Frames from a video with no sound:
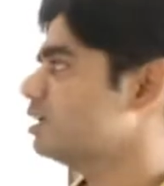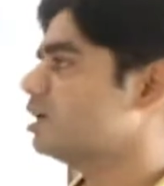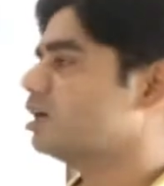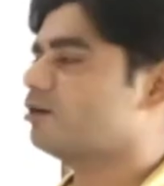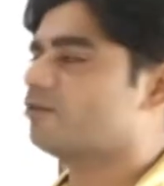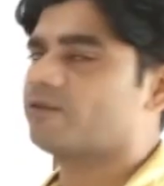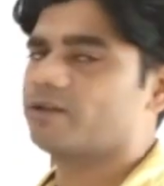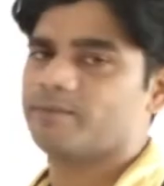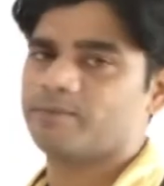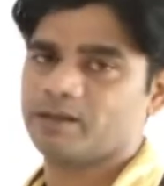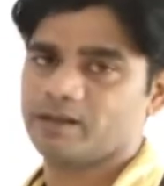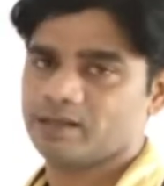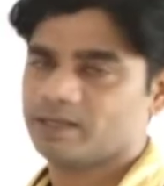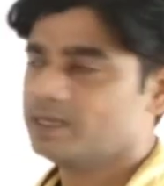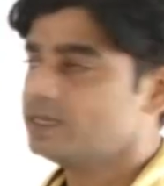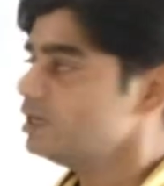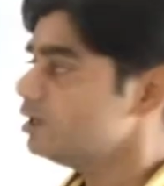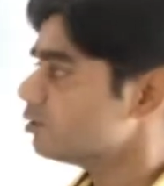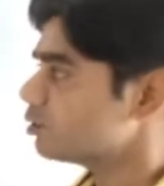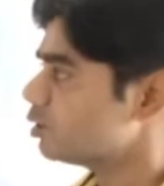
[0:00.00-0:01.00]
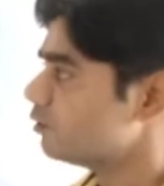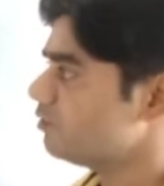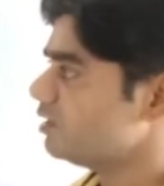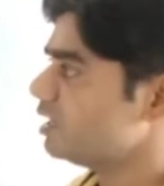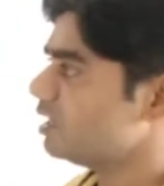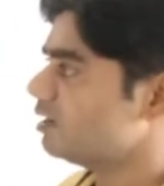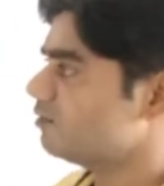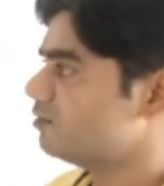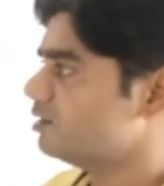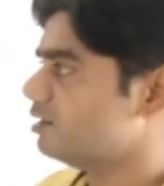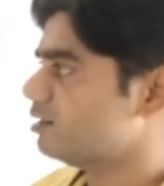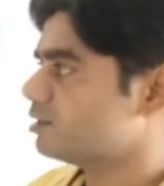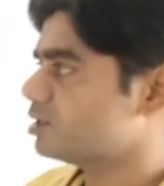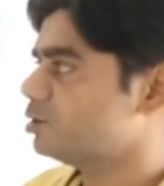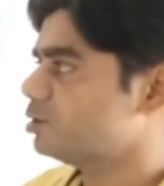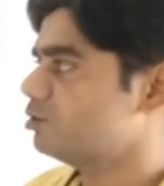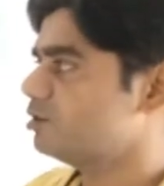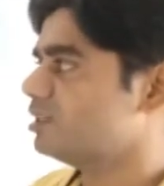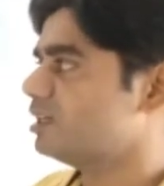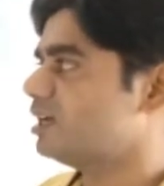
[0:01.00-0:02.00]
honorable. So we have
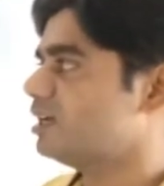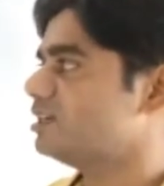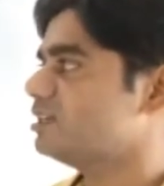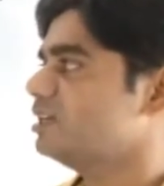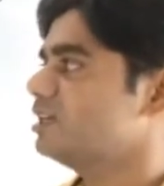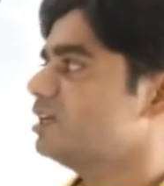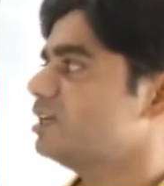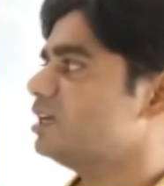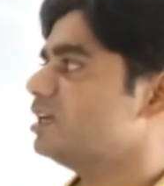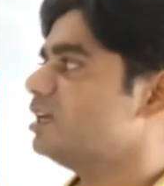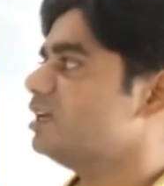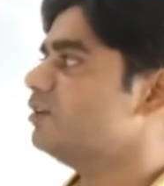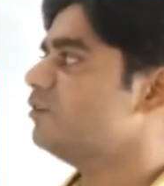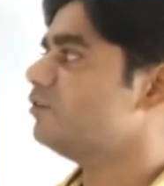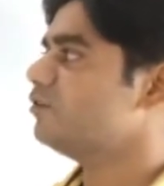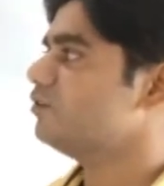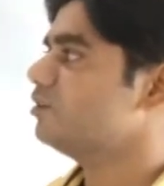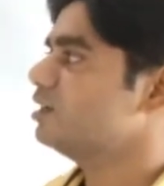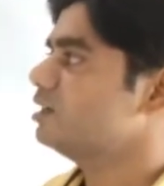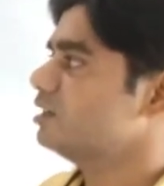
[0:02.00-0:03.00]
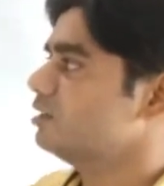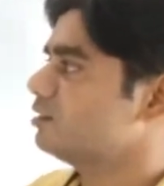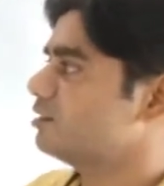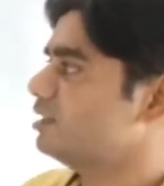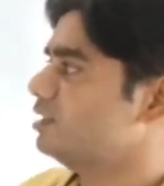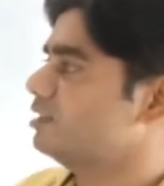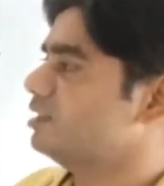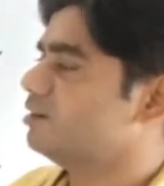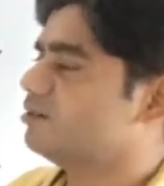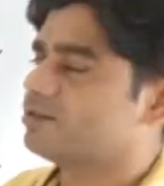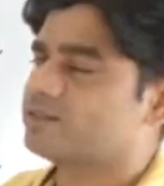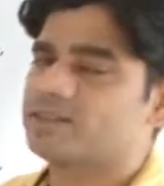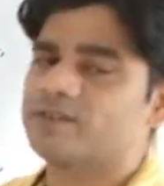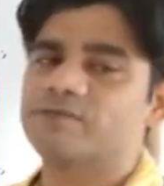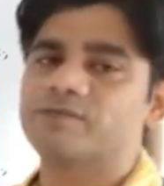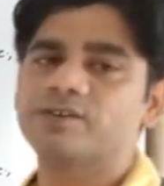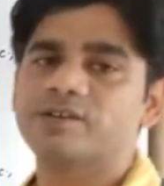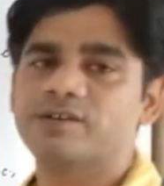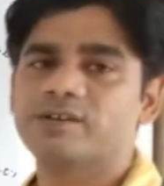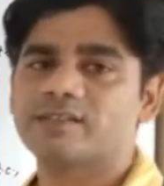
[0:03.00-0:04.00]
understood that if See, there are
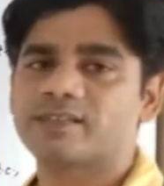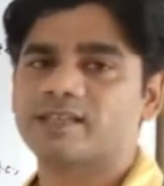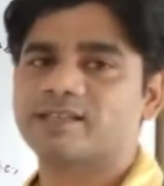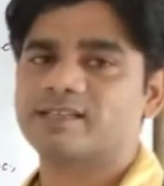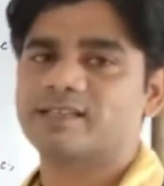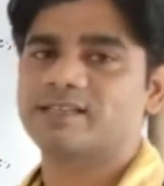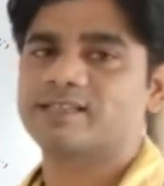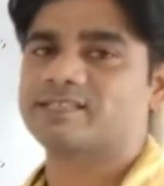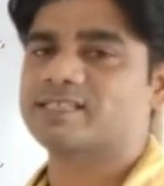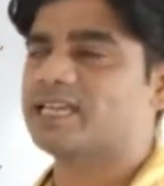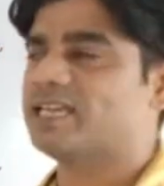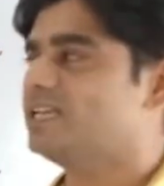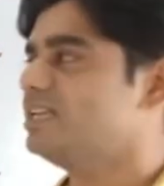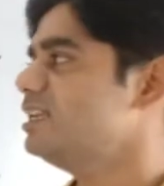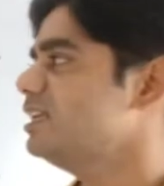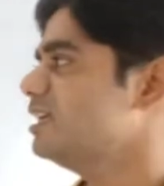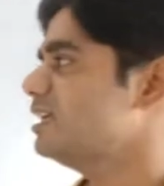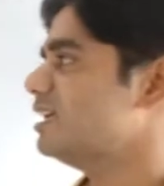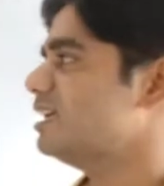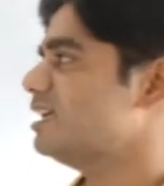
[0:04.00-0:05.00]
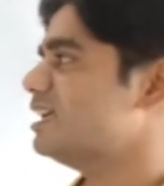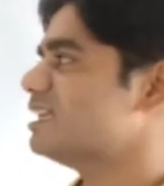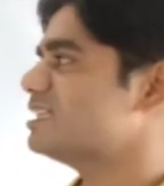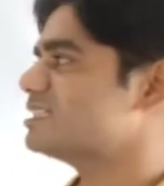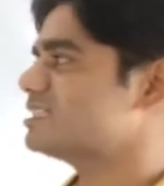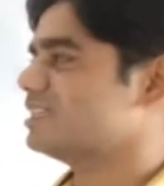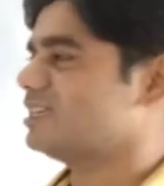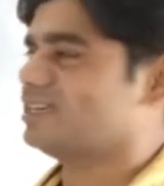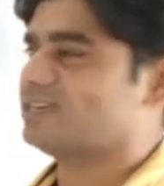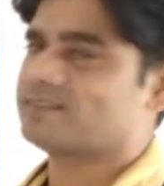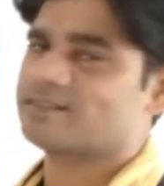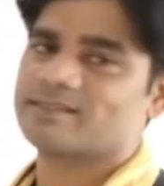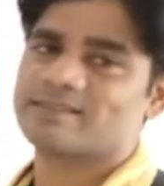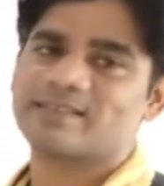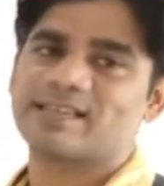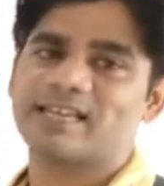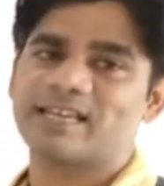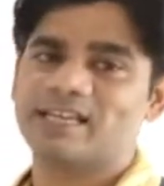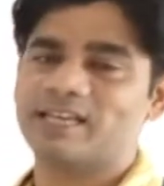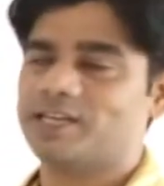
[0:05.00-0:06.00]
some words that contain H as a
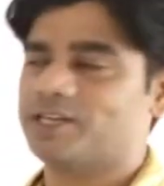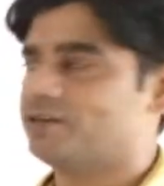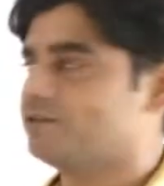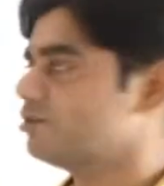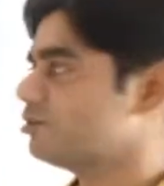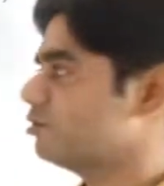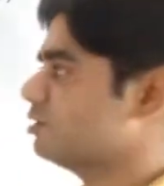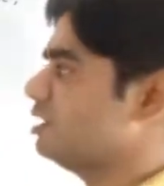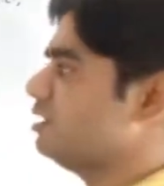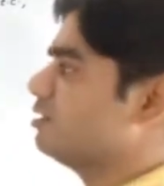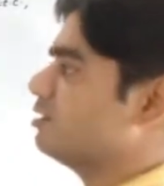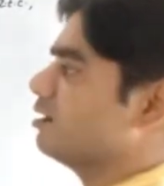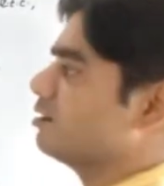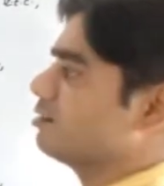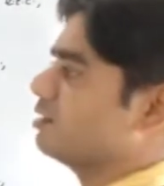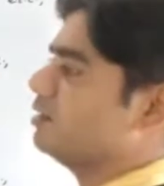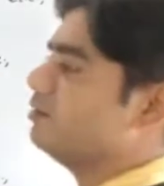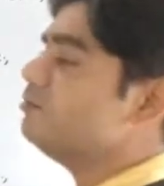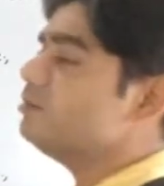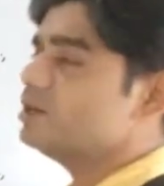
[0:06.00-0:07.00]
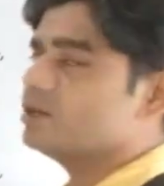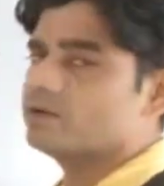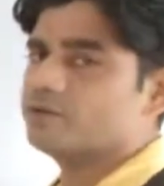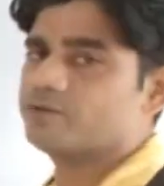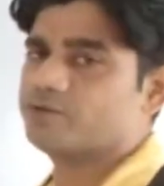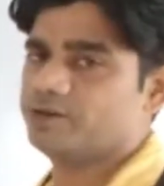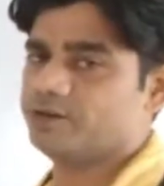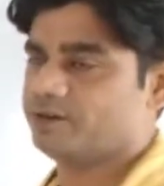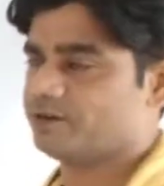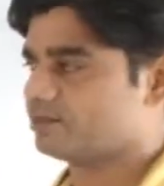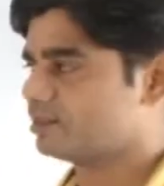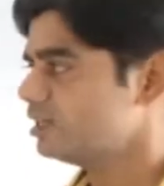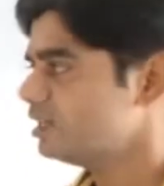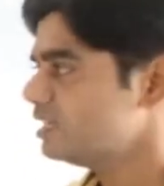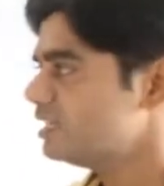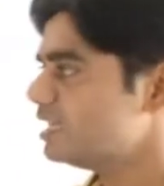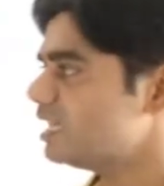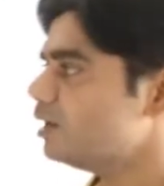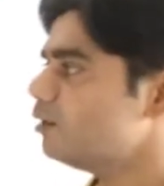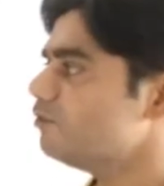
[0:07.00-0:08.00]
silent letter. So these are some words.
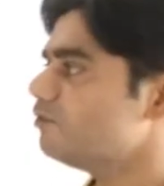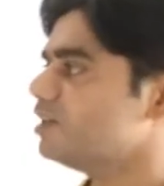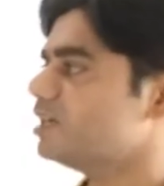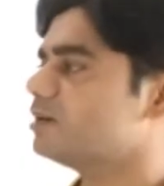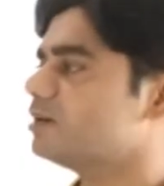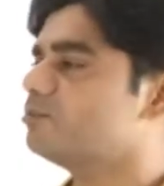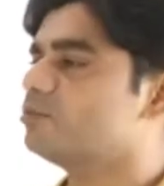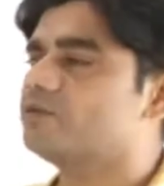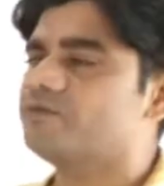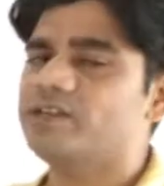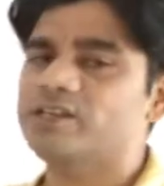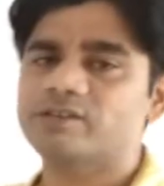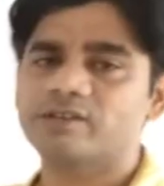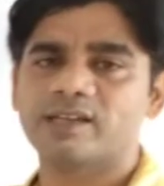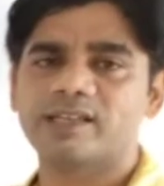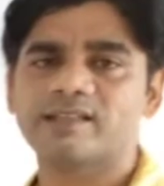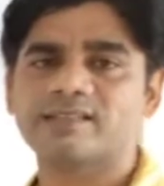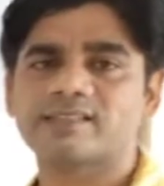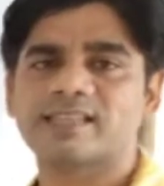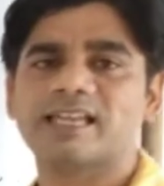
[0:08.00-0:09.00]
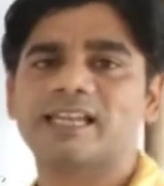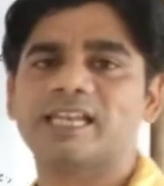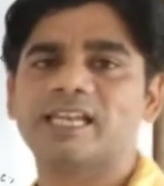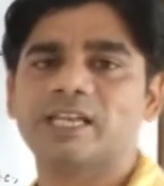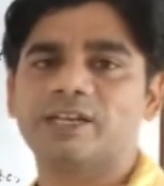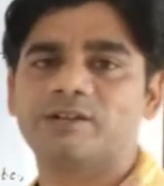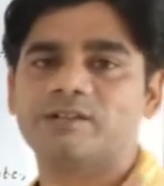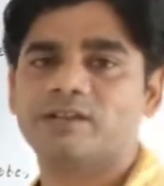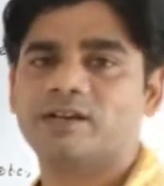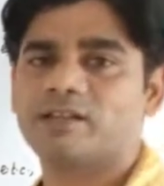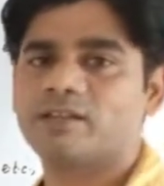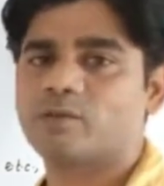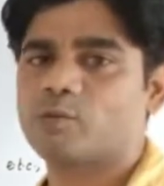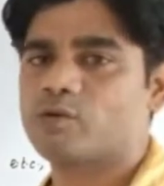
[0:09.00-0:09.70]
Now we are moving to the next silent letter, that is